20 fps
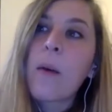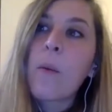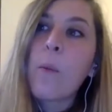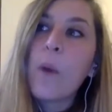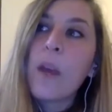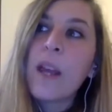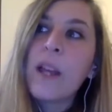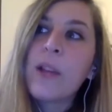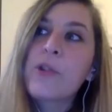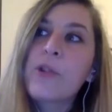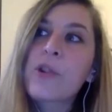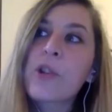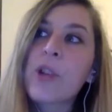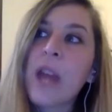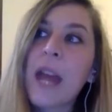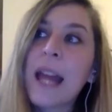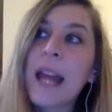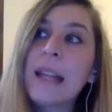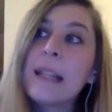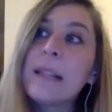which
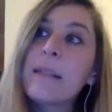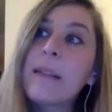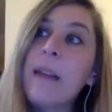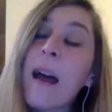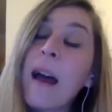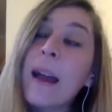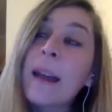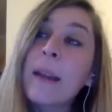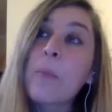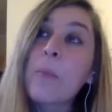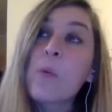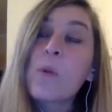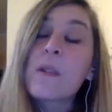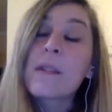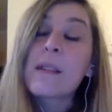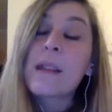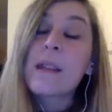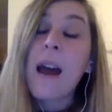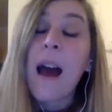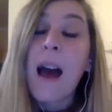at the time was
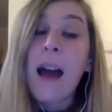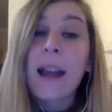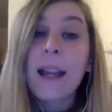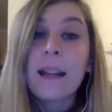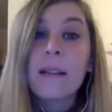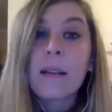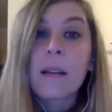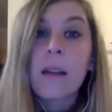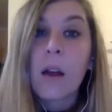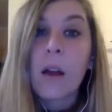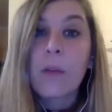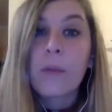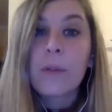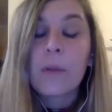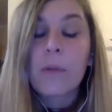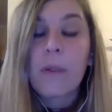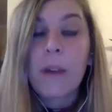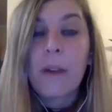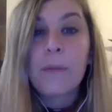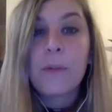the height of
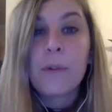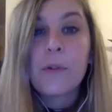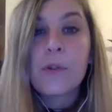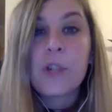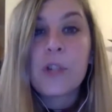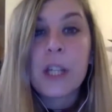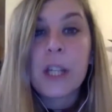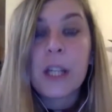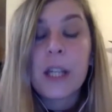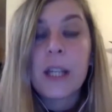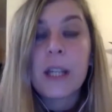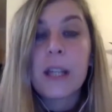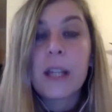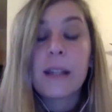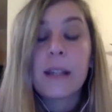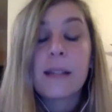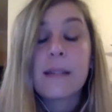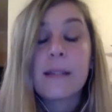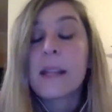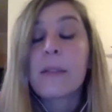
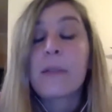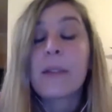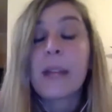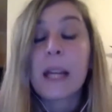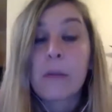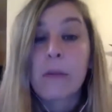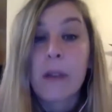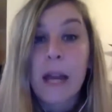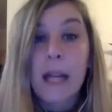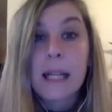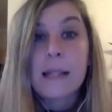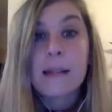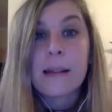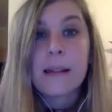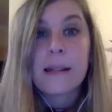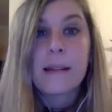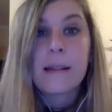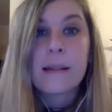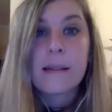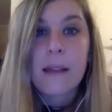the Syrian
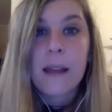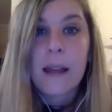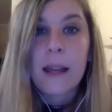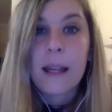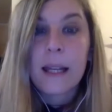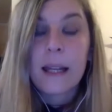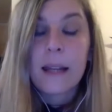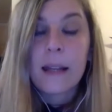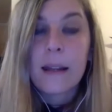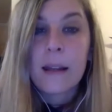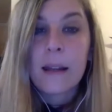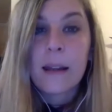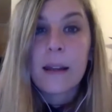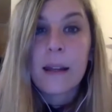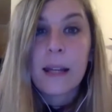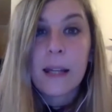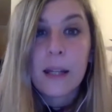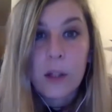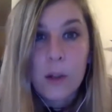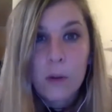crisis
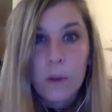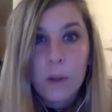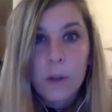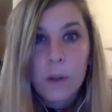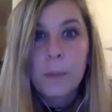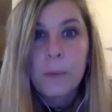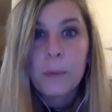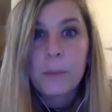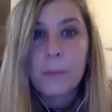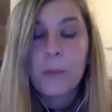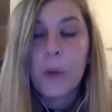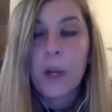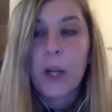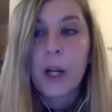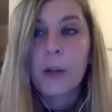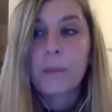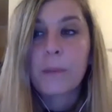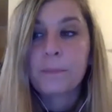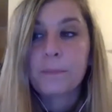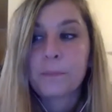in Europe,
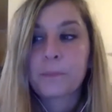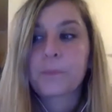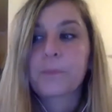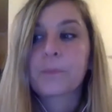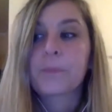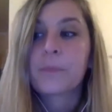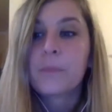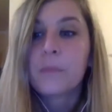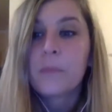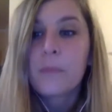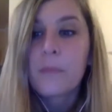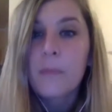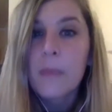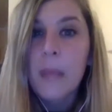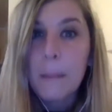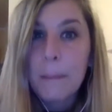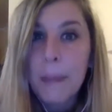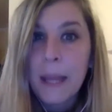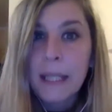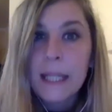where
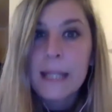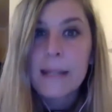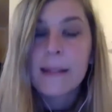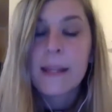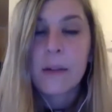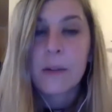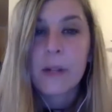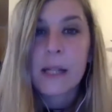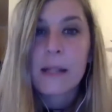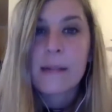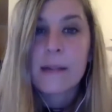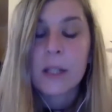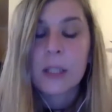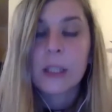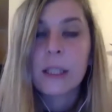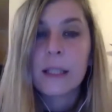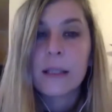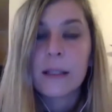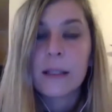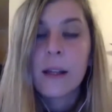many Syrians
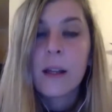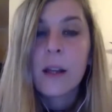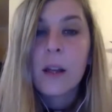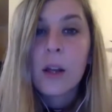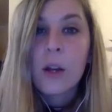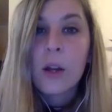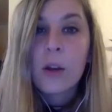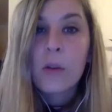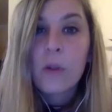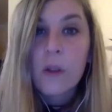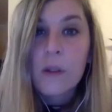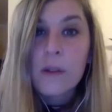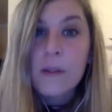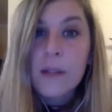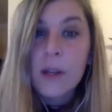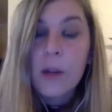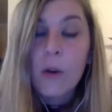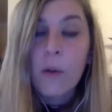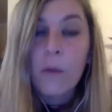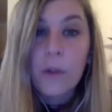started
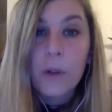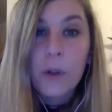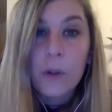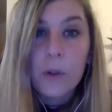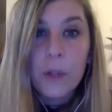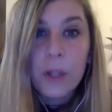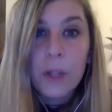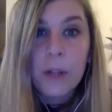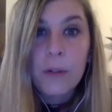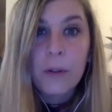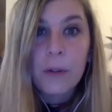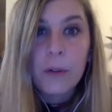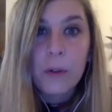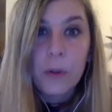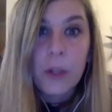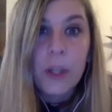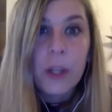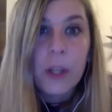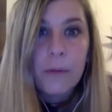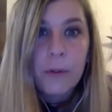crossing over
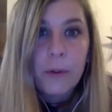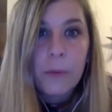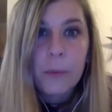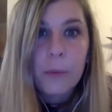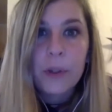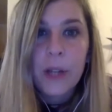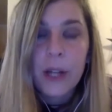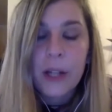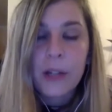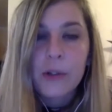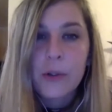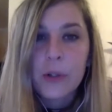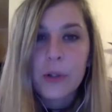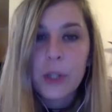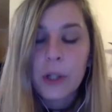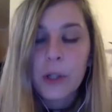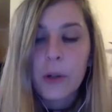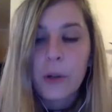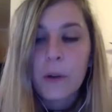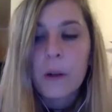looking for protection
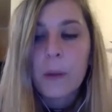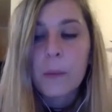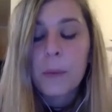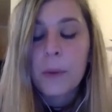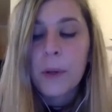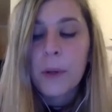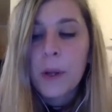in Europe.